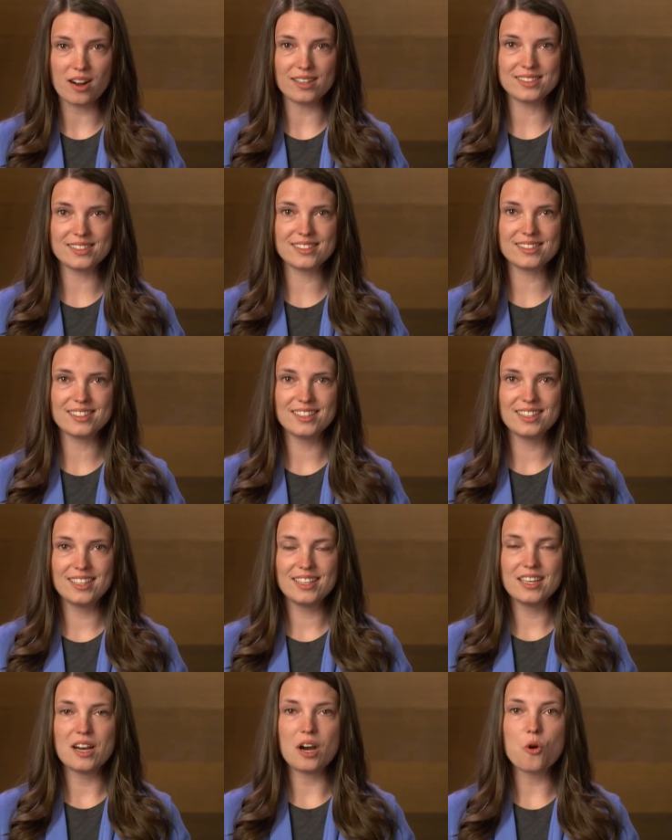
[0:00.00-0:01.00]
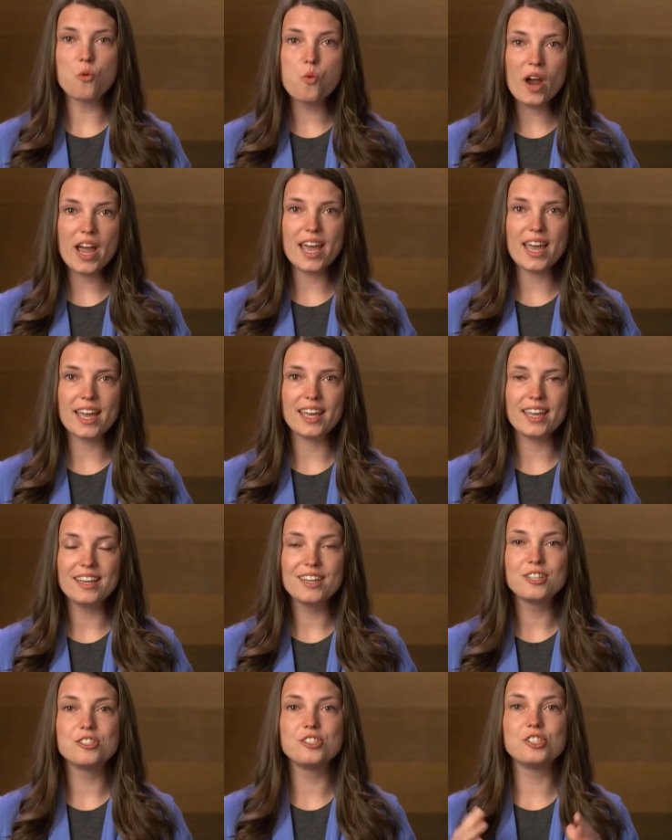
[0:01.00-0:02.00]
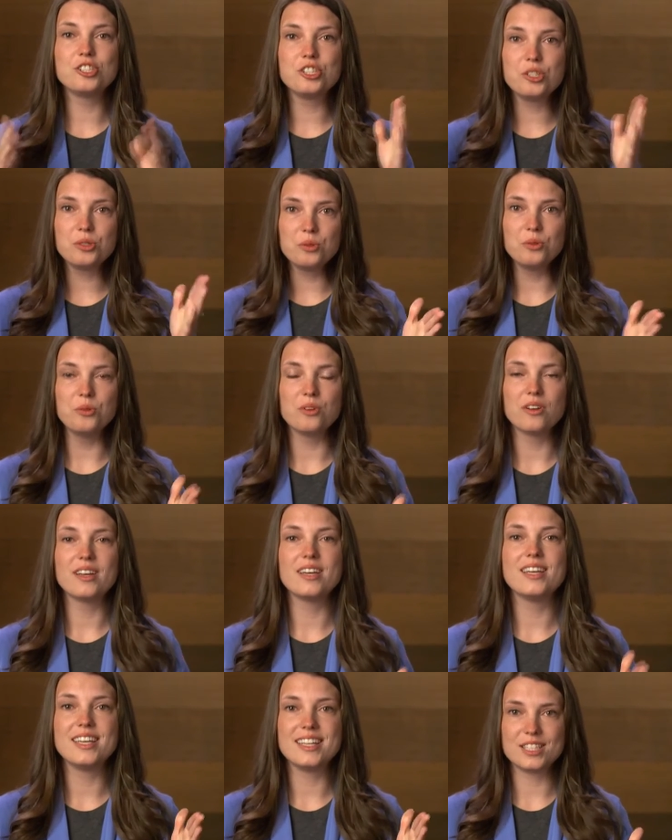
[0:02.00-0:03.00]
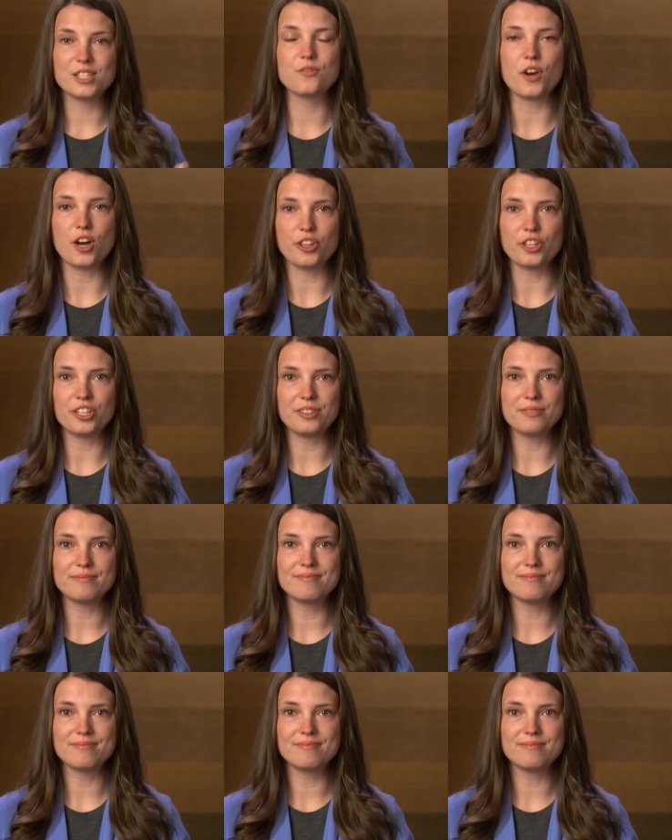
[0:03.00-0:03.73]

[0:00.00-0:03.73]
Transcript: us a way to His Father.